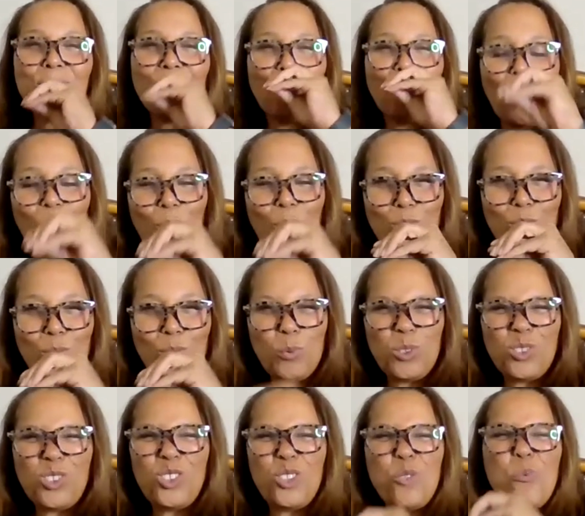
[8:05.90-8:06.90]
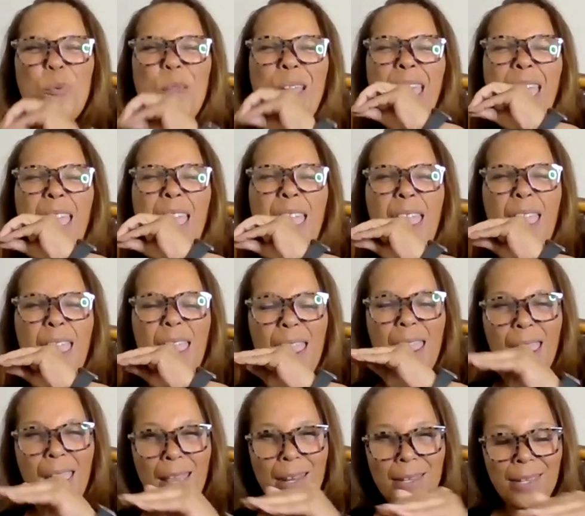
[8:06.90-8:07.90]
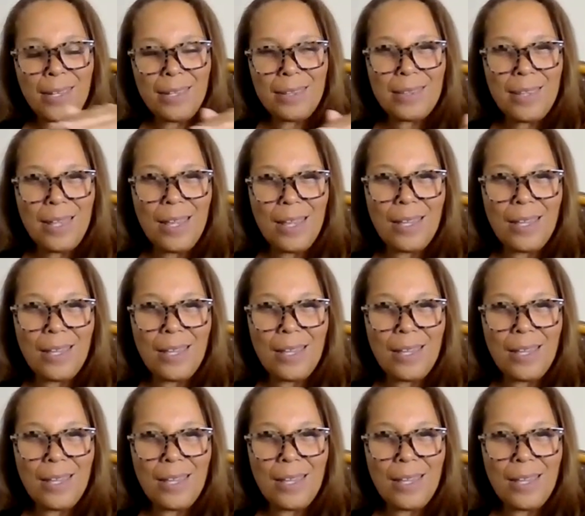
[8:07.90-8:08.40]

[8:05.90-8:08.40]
folks will do anything